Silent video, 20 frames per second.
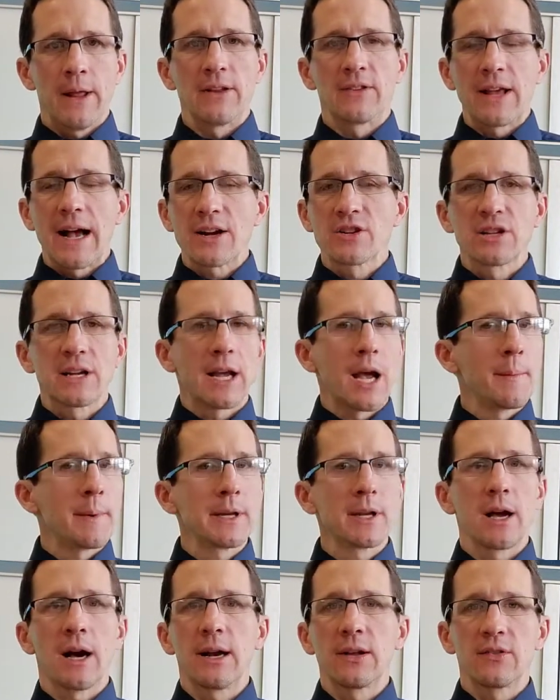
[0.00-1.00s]
It's actually coming
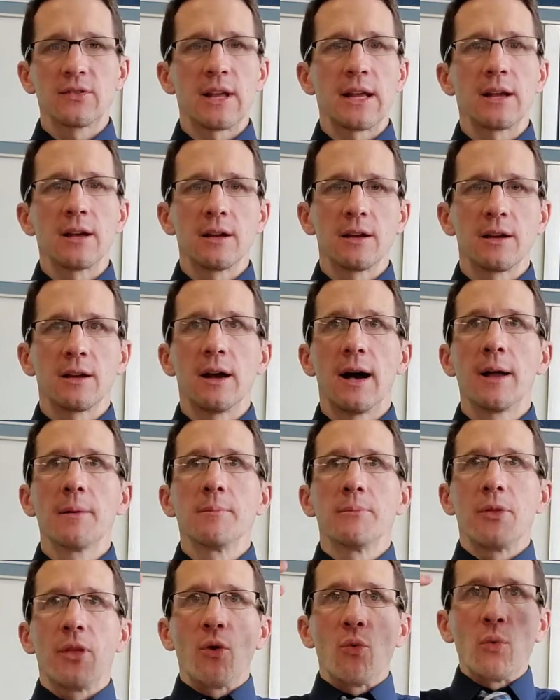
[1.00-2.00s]
to God and saying,
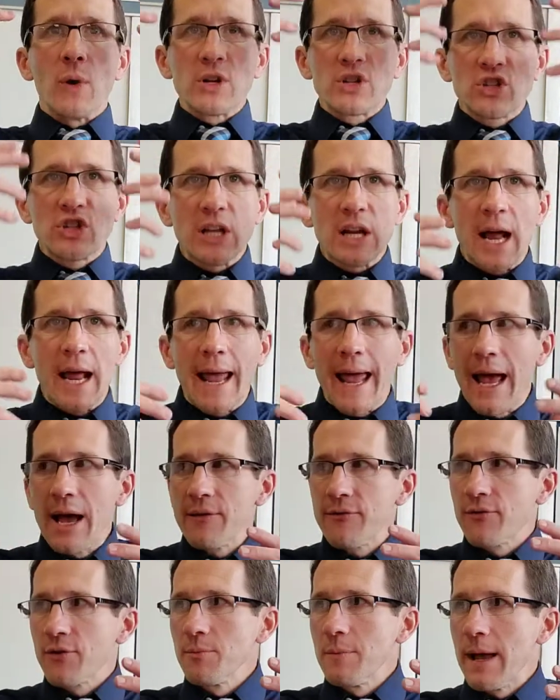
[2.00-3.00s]
God, the wish that I
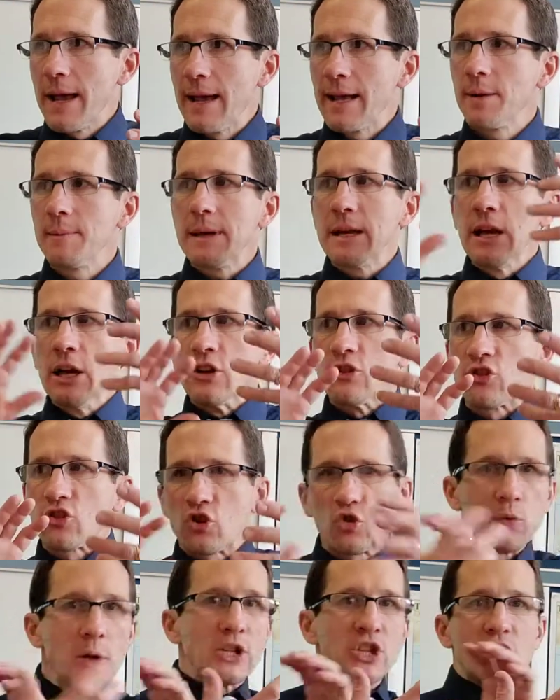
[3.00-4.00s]
have for my enemy,
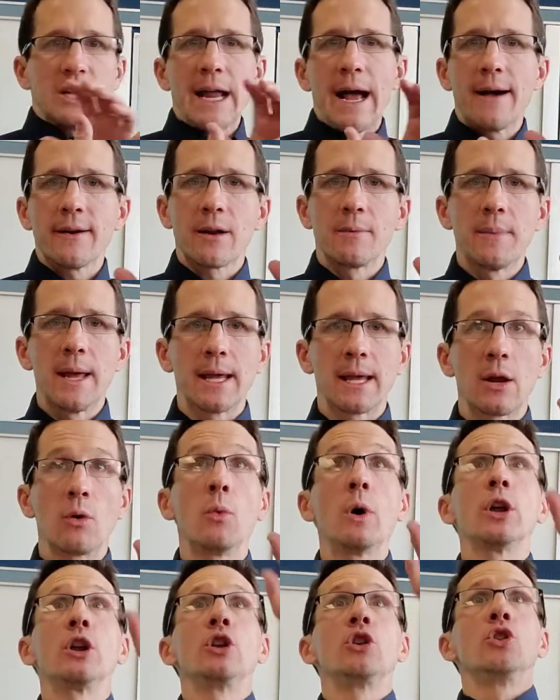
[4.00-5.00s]
switch it out and make it
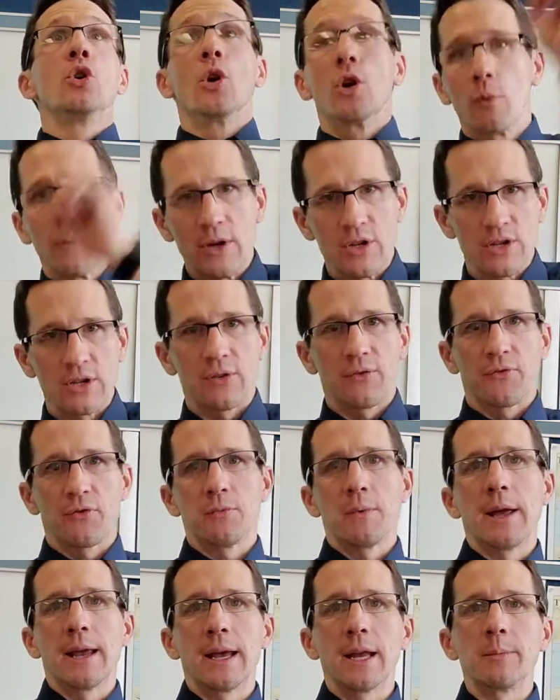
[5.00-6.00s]
what your wish is for
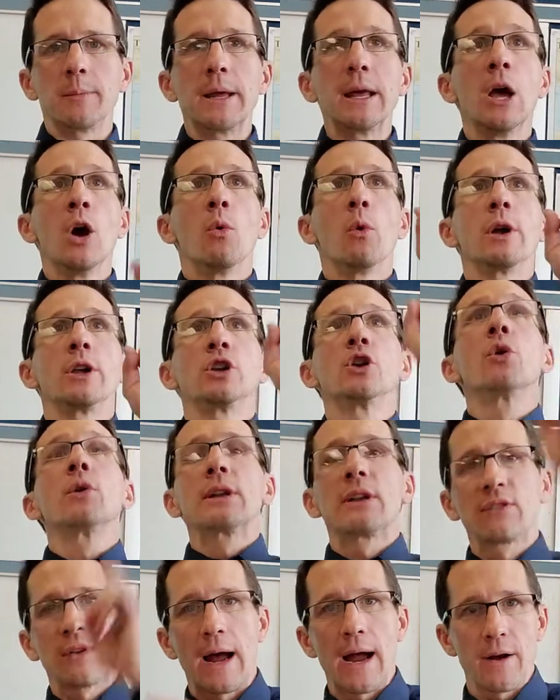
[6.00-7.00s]
my enemy, what your
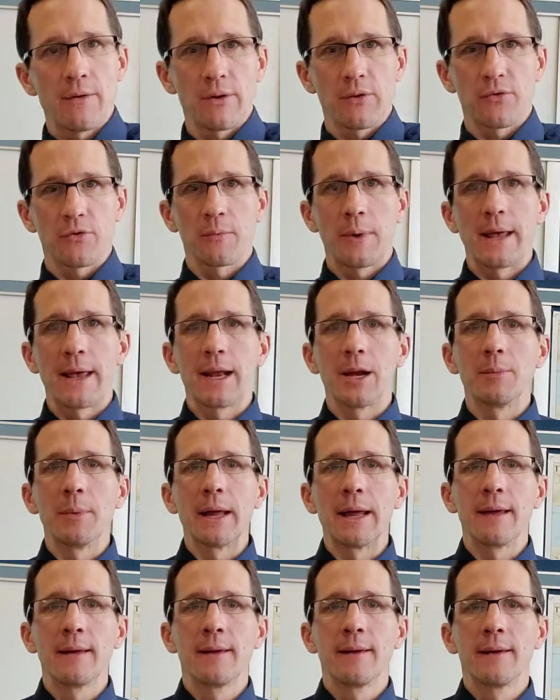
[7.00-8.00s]
desire is for my
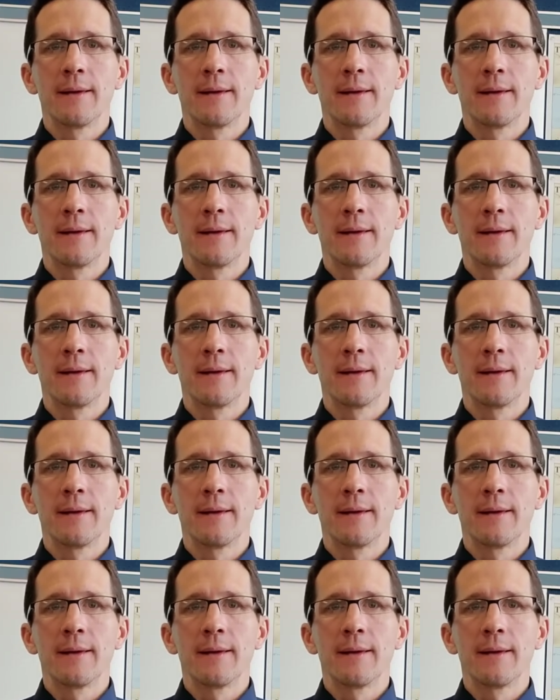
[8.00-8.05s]
enemy.